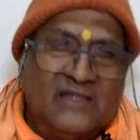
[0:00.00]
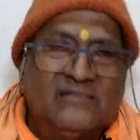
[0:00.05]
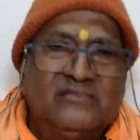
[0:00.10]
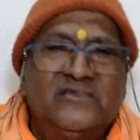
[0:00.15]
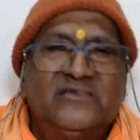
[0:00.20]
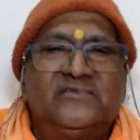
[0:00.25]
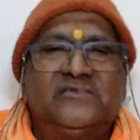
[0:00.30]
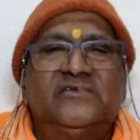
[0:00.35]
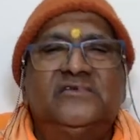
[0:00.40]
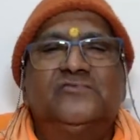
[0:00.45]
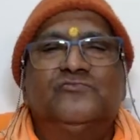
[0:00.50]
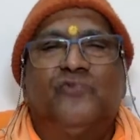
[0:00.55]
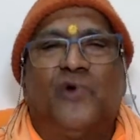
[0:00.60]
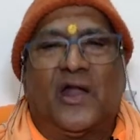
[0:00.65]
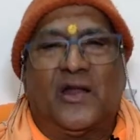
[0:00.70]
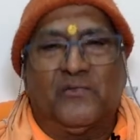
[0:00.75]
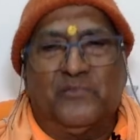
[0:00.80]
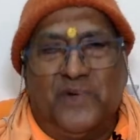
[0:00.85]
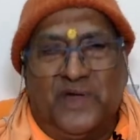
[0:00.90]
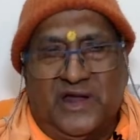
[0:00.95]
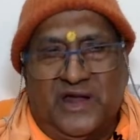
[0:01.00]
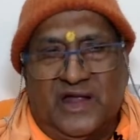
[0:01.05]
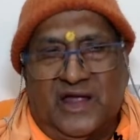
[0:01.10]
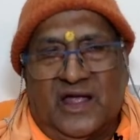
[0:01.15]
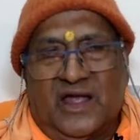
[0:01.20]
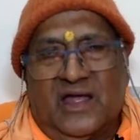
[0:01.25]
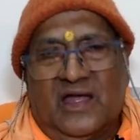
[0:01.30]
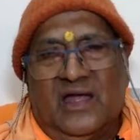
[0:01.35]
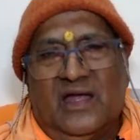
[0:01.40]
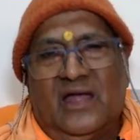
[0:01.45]
This is one
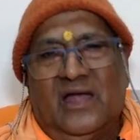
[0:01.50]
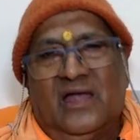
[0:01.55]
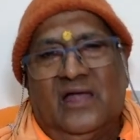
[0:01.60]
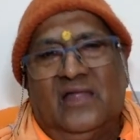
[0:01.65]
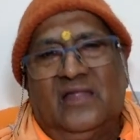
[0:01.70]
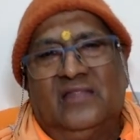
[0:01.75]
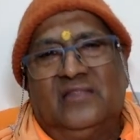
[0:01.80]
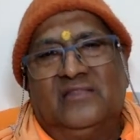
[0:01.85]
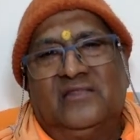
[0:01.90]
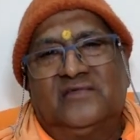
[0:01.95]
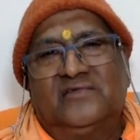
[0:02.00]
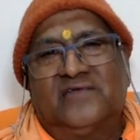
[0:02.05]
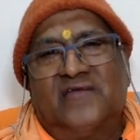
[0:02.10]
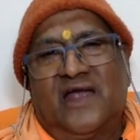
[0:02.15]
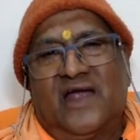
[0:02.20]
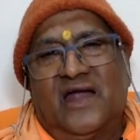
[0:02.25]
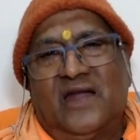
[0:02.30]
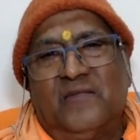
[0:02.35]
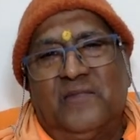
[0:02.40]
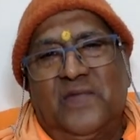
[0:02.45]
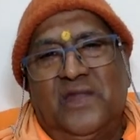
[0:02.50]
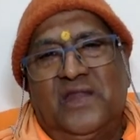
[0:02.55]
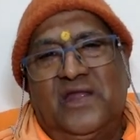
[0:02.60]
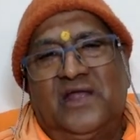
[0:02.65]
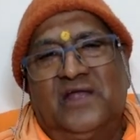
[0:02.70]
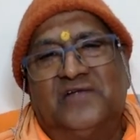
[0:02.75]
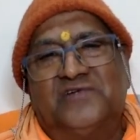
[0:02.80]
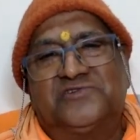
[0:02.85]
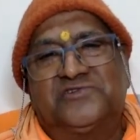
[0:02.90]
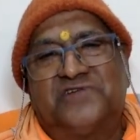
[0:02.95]
meaning. The second
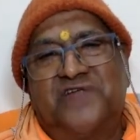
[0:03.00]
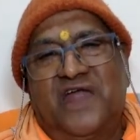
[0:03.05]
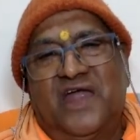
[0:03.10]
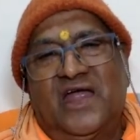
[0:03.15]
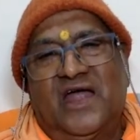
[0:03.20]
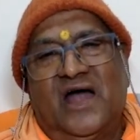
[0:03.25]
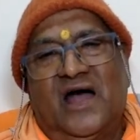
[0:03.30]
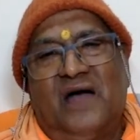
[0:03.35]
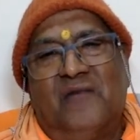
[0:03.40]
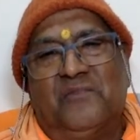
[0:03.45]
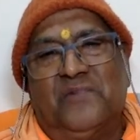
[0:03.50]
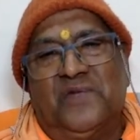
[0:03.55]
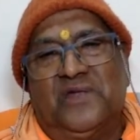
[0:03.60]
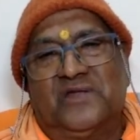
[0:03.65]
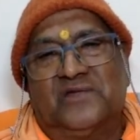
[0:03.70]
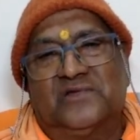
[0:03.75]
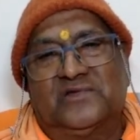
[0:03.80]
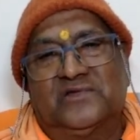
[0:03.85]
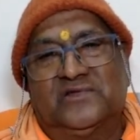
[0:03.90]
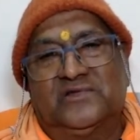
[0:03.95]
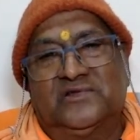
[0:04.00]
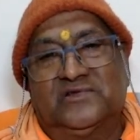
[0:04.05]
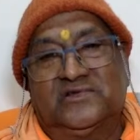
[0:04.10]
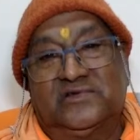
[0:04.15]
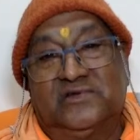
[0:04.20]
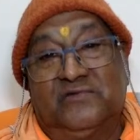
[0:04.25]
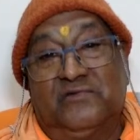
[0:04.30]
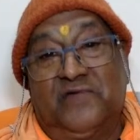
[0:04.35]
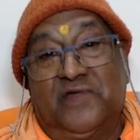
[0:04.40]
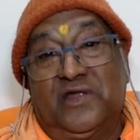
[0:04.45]
meaning is Shreyaha means, this is
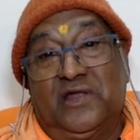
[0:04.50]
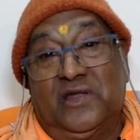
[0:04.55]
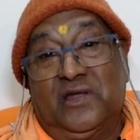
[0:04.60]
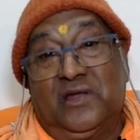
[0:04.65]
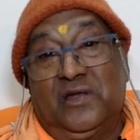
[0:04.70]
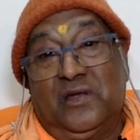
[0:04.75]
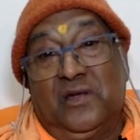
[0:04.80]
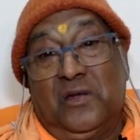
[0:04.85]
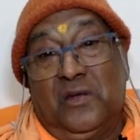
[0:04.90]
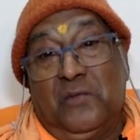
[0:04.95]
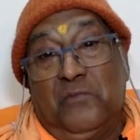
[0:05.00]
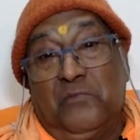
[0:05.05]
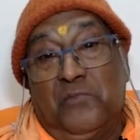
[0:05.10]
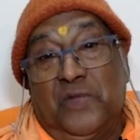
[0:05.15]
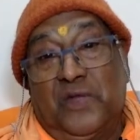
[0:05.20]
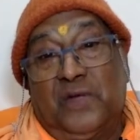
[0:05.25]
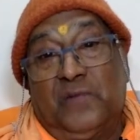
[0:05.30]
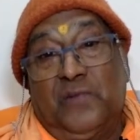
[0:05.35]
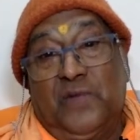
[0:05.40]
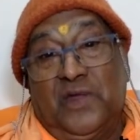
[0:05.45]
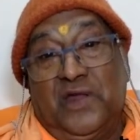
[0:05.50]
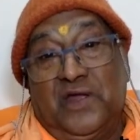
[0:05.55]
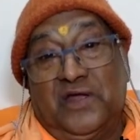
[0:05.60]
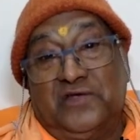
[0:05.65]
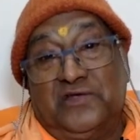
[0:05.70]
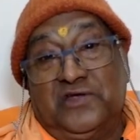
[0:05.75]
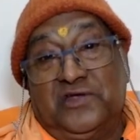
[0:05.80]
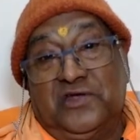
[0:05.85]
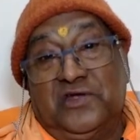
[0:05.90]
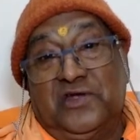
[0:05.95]
a very big meaning.
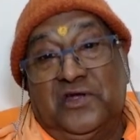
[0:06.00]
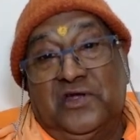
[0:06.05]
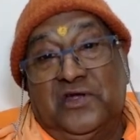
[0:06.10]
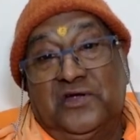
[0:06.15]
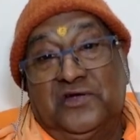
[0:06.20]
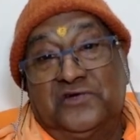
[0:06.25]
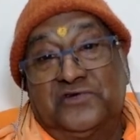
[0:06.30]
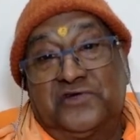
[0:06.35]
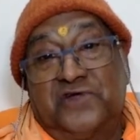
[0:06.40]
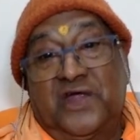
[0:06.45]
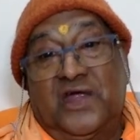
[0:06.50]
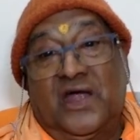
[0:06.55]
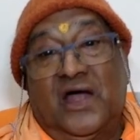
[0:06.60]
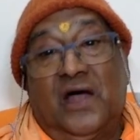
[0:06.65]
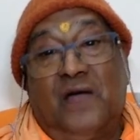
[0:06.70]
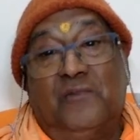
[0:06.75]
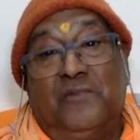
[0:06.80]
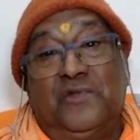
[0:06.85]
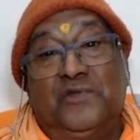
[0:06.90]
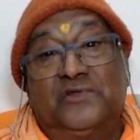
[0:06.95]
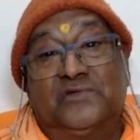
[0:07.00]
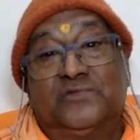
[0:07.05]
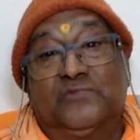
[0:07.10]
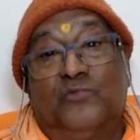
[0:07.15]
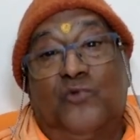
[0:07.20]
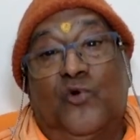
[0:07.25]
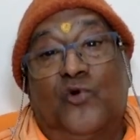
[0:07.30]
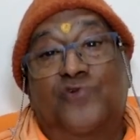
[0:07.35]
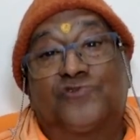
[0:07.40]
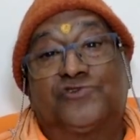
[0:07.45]
Ji. Shreyaha means
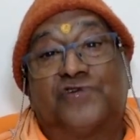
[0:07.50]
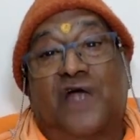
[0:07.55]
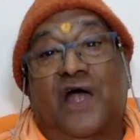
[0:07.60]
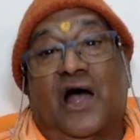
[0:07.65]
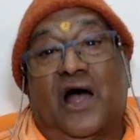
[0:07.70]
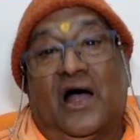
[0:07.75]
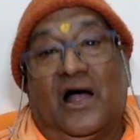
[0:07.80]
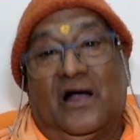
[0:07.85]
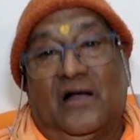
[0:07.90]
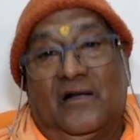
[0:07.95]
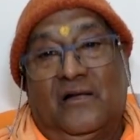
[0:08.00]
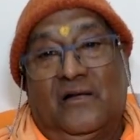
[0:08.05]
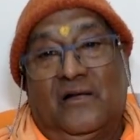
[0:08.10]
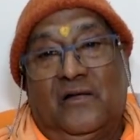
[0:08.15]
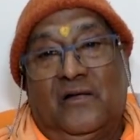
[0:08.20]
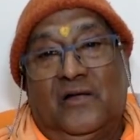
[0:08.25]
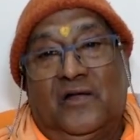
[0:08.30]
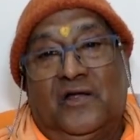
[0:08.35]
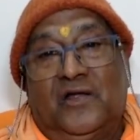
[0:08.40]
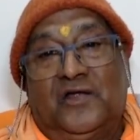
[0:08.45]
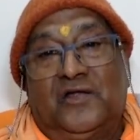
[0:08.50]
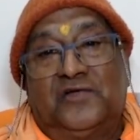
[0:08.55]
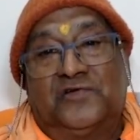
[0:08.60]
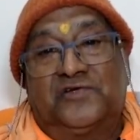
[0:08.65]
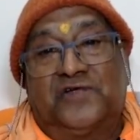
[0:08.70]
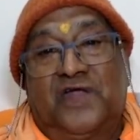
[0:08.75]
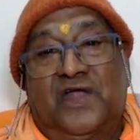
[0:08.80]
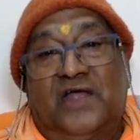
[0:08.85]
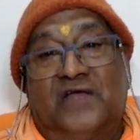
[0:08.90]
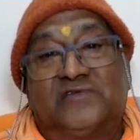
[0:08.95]
moksha.
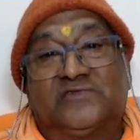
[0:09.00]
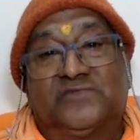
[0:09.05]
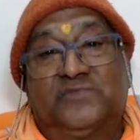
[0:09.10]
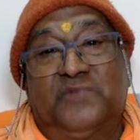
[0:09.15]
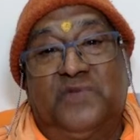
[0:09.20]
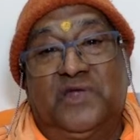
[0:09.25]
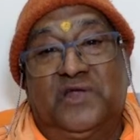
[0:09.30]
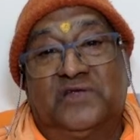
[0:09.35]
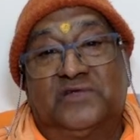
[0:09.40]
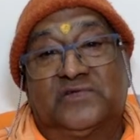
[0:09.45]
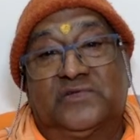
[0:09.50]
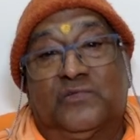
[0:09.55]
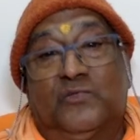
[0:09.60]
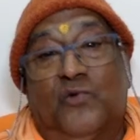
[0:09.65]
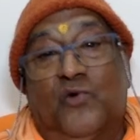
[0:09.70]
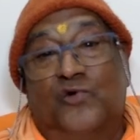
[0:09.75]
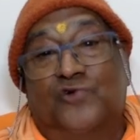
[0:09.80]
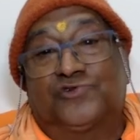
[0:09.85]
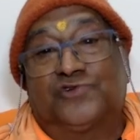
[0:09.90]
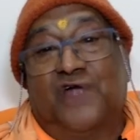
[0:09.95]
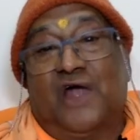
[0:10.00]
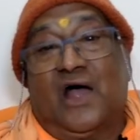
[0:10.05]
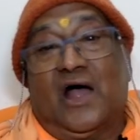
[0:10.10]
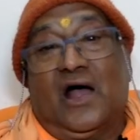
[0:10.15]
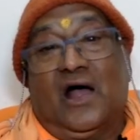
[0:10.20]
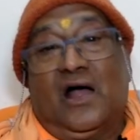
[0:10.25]
Shreyas means moksha.